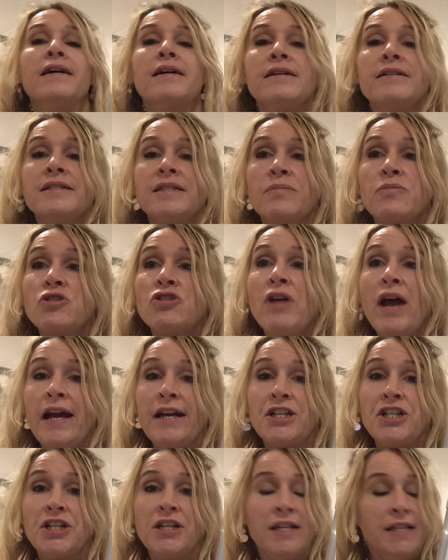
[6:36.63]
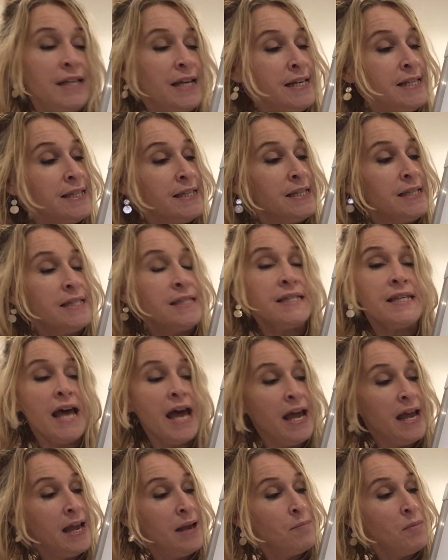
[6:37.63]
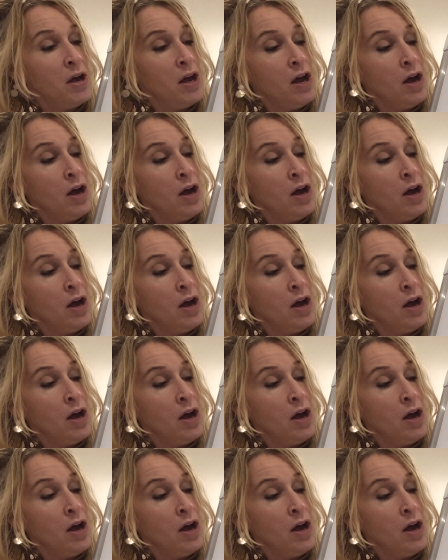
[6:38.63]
subtraction is the same,